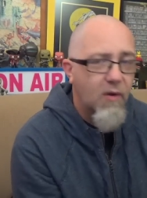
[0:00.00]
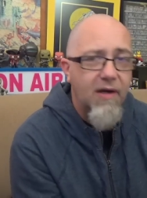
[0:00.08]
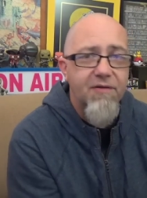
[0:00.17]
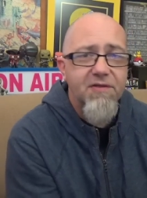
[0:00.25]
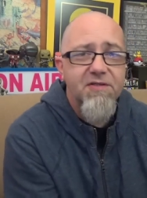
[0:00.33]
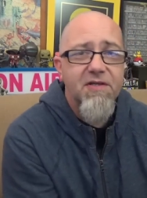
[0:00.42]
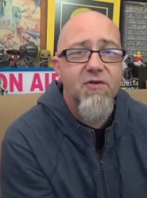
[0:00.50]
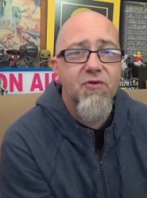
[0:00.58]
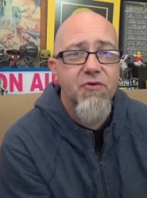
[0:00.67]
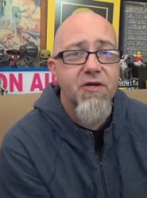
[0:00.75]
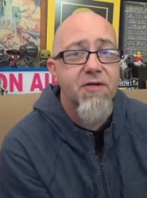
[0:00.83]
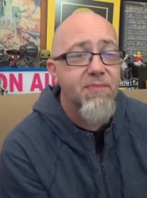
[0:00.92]
Wow, this is
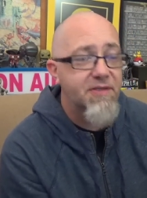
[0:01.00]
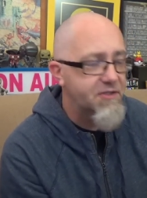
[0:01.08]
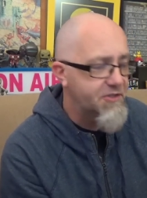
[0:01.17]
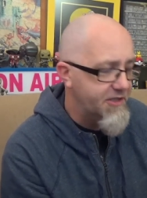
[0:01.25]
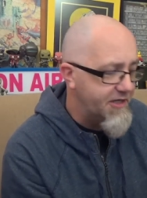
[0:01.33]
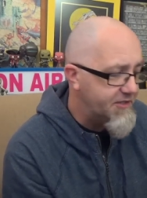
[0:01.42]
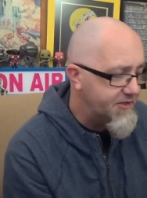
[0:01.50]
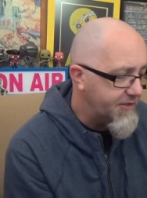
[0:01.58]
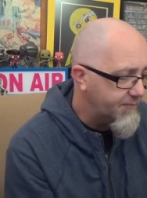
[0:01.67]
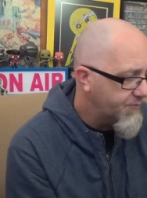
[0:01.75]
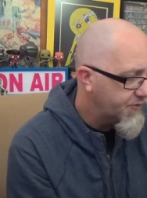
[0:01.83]
incredibly cheesy.